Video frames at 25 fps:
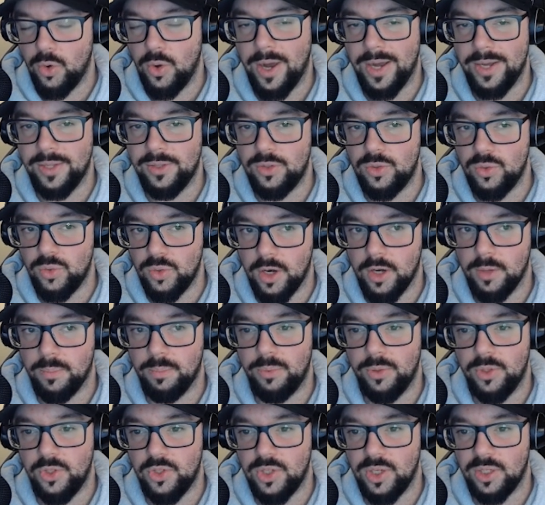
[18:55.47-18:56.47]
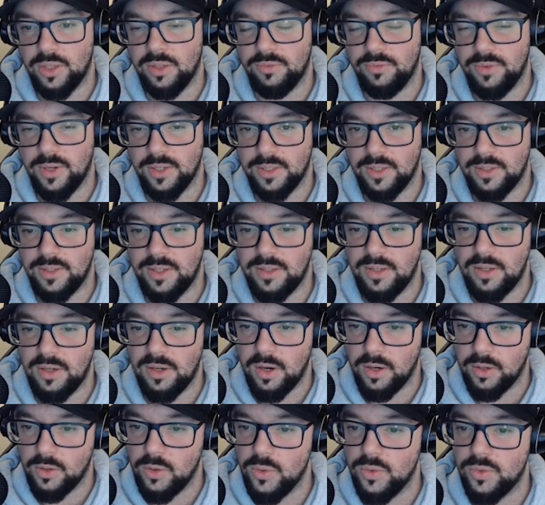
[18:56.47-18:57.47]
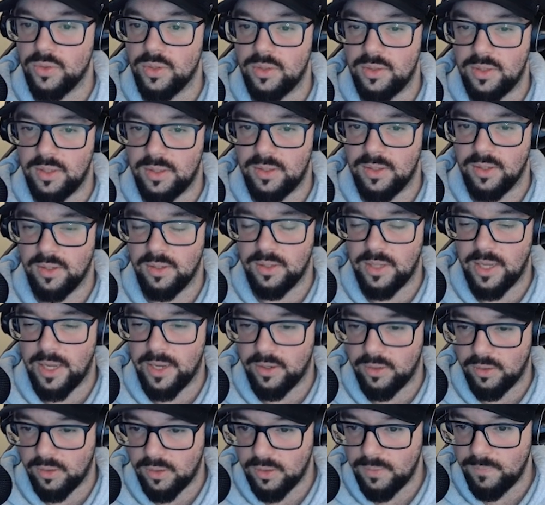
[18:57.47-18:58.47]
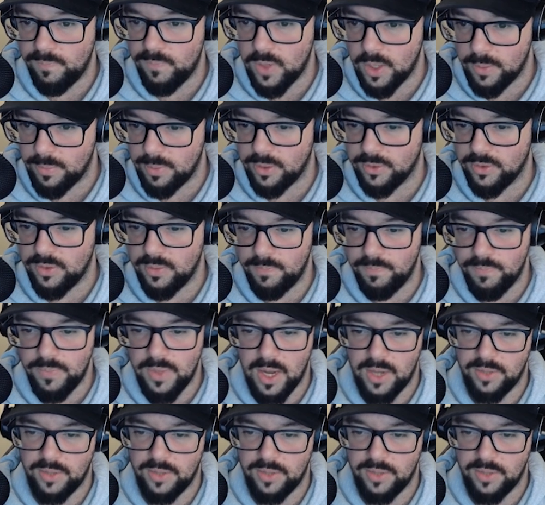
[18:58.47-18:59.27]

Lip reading: I do not appreciate the fact that they did not go into detail at all about them.